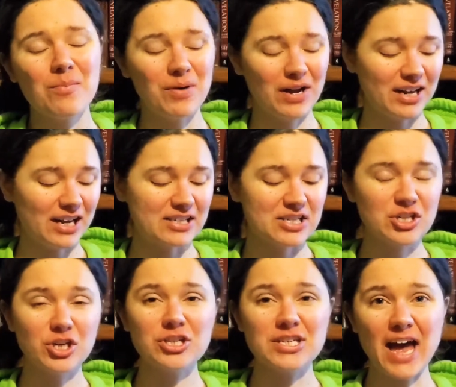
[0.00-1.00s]
but it's
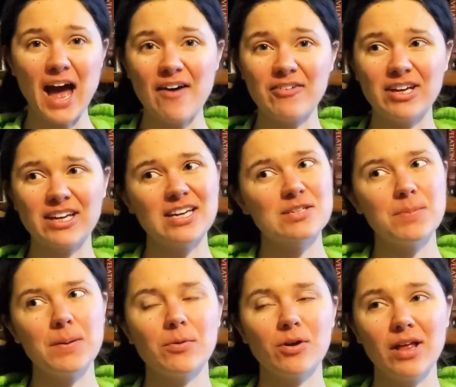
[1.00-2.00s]
good to have it in case
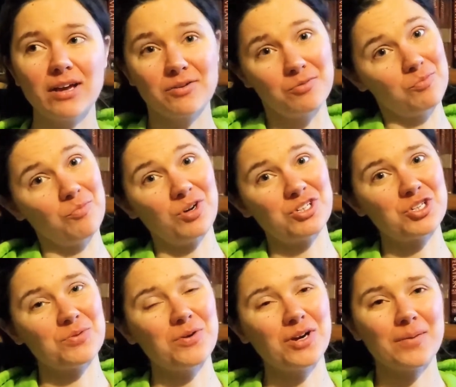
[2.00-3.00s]
people are like, what's
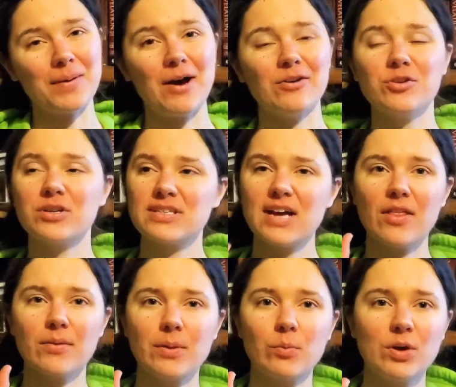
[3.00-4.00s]
your book about? You can
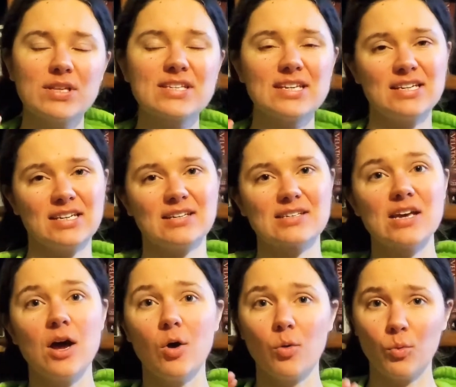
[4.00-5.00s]
tell them in one sentence
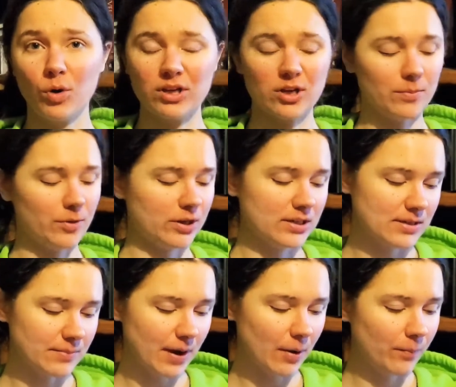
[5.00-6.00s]
what your book is
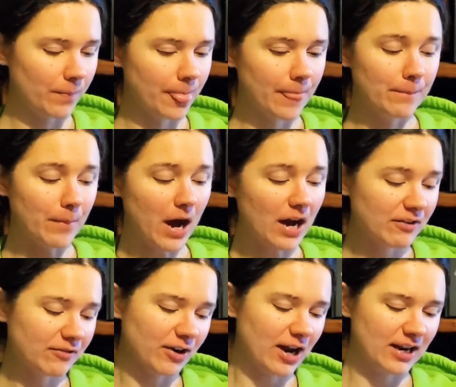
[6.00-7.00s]
about.
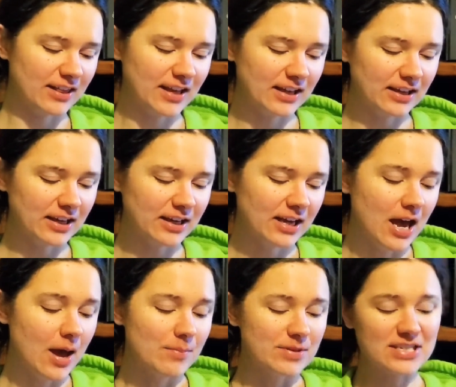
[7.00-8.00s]
Mine for Anelthalien.
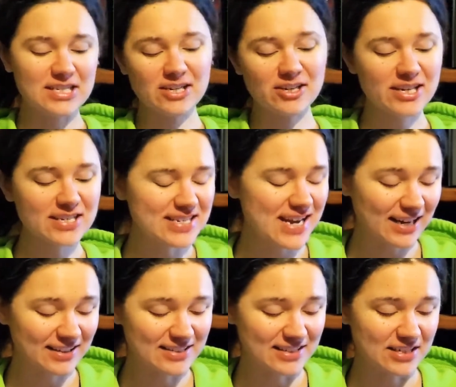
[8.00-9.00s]
Mysterious
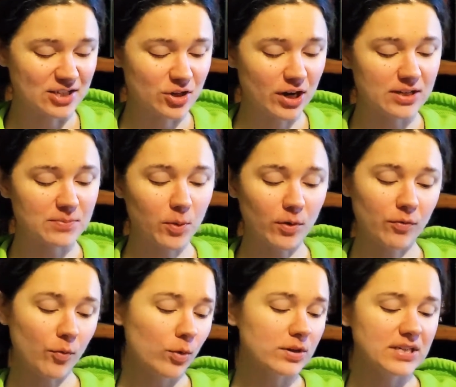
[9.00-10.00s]
necklaces transport
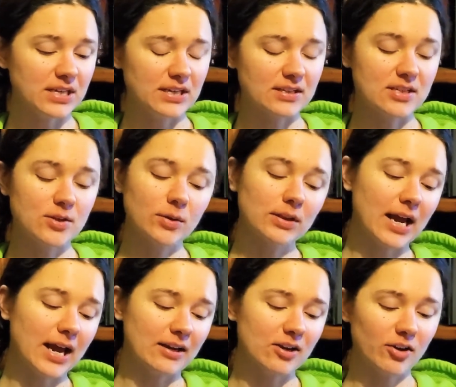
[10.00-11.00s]
four teens to a
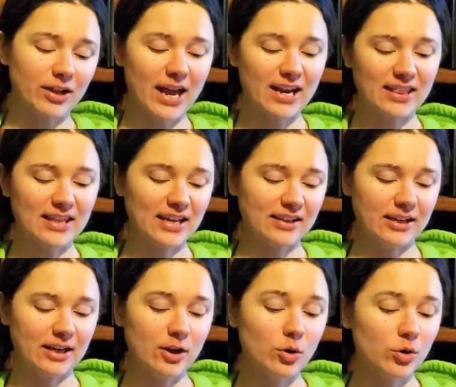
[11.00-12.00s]
land called
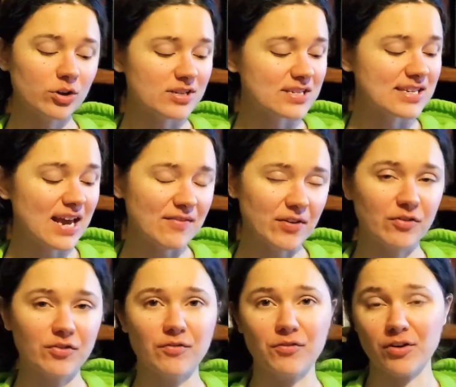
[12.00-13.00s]
Anelthalien in order to save
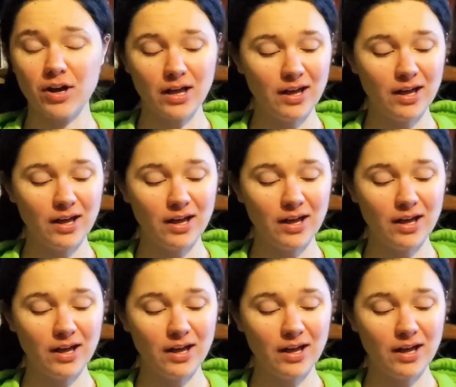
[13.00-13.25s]
it from